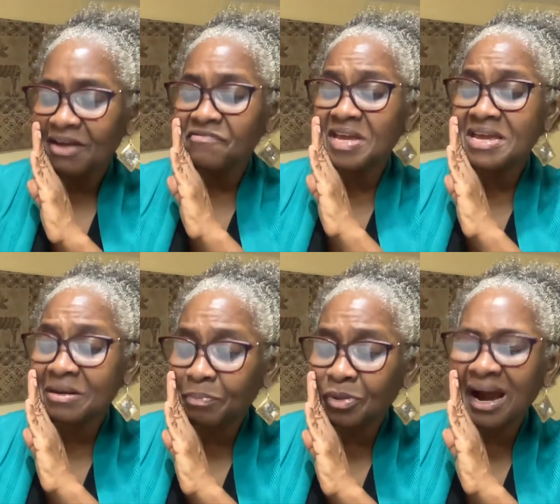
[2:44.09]
to
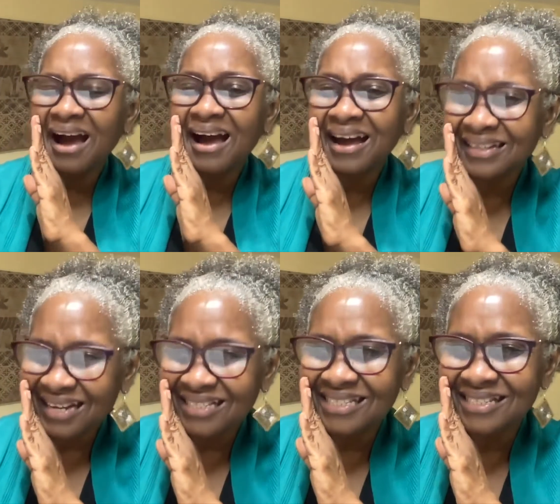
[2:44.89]
help you
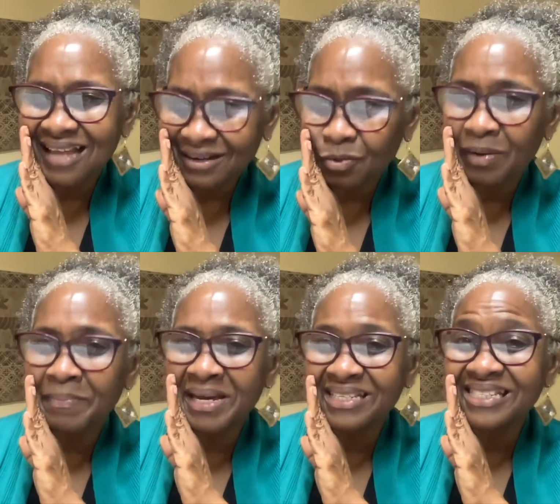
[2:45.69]
understand what
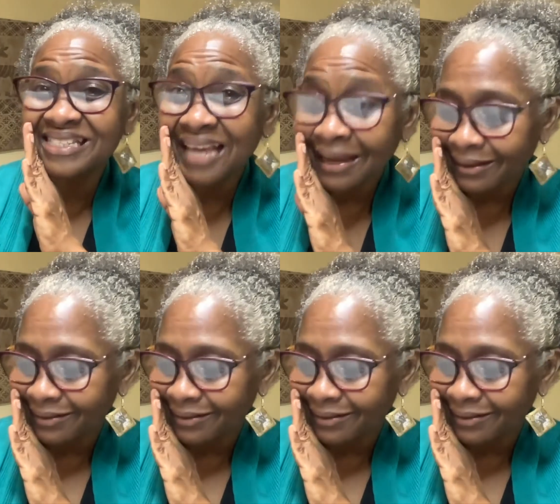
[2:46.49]
may I say.